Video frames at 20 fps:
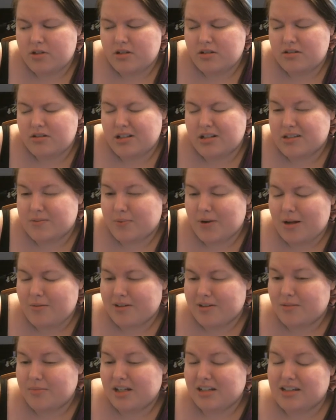It's probably
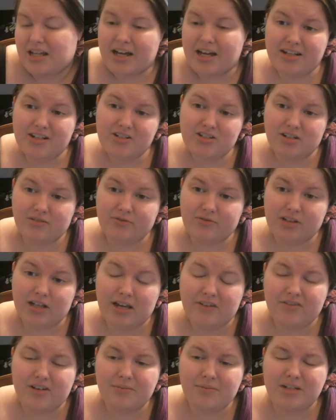gonna be a lot easier for
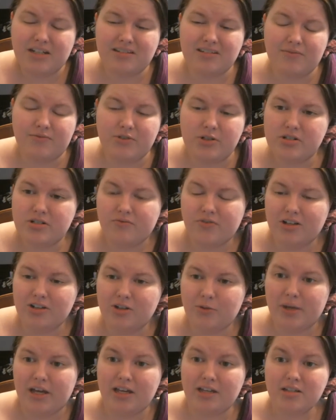life updates if you just follow
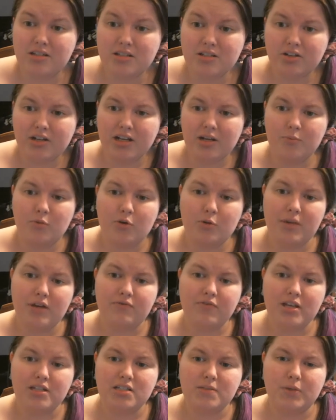my Instagram or my
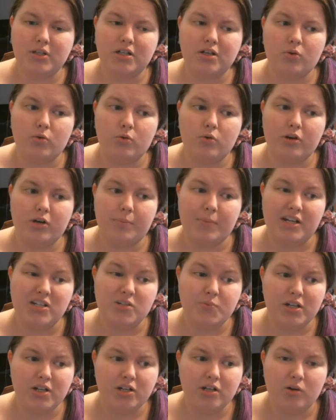Facebook or my
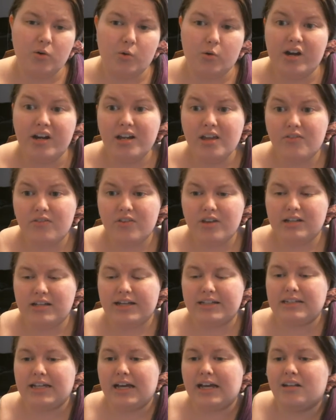Twitter or anything
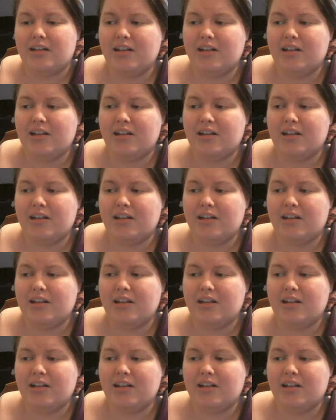like that.